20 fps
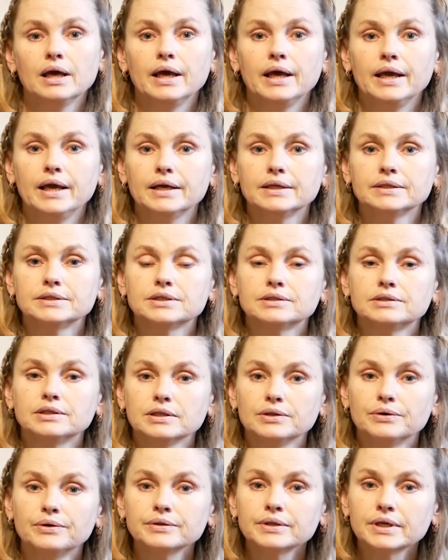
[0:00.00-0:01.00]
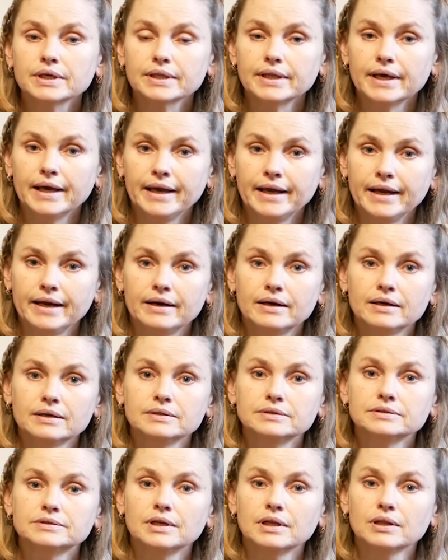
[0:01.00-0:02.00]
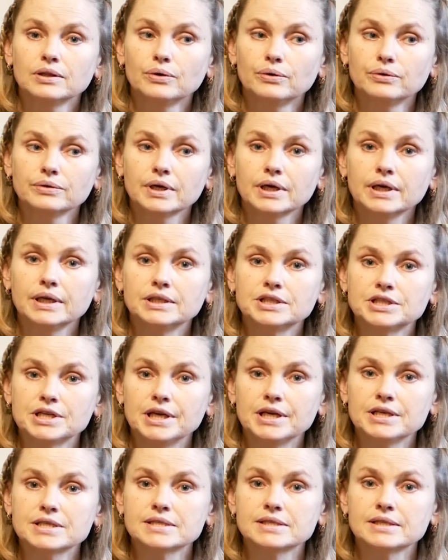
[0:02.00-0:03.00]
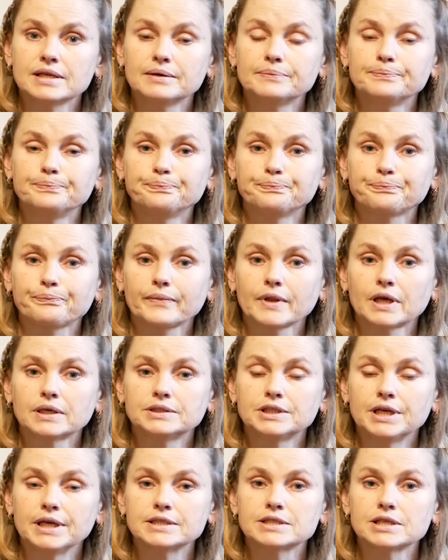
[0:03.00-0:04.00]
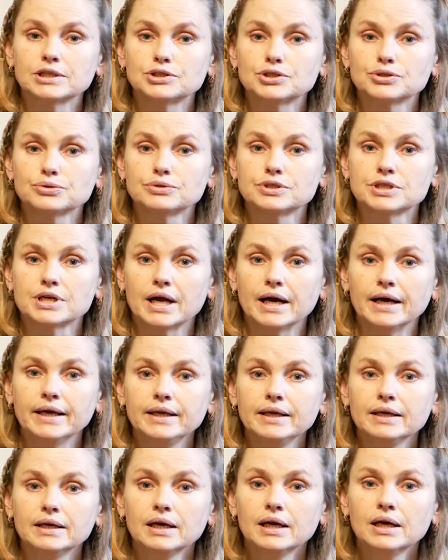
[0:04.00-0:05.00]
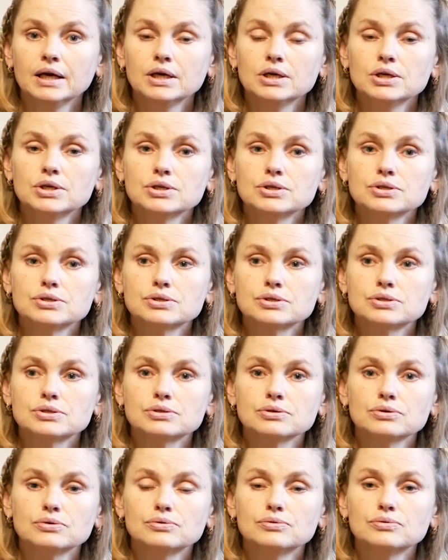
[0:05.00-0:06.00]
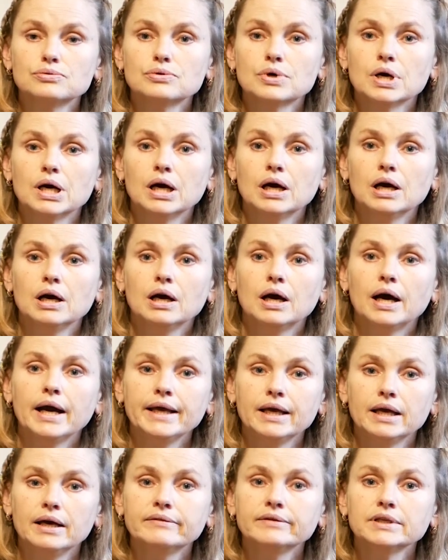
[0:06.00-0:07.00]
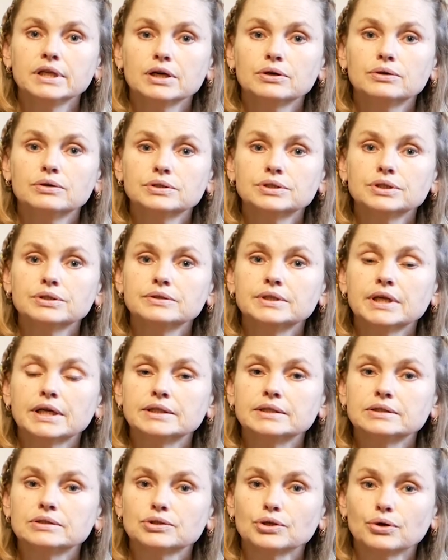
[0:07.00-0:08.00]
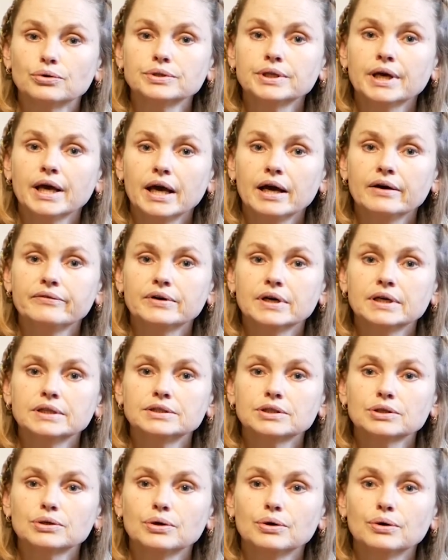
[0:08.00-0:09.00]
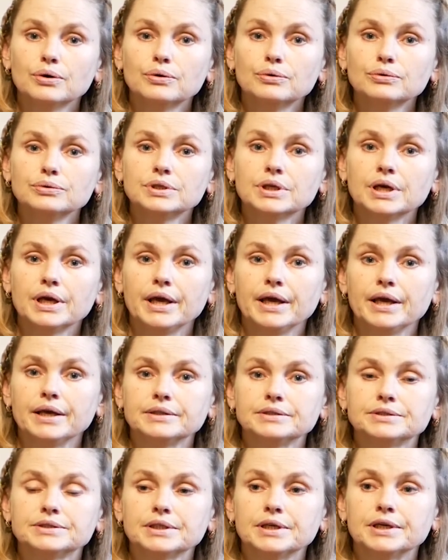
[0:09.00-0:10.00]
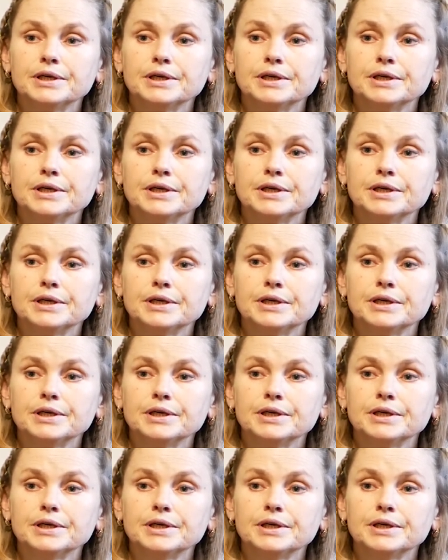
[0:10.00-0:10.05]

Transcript: and the longer the hair, the longer it takes it to dry. So I have a Lagotto that don't have undercoat, and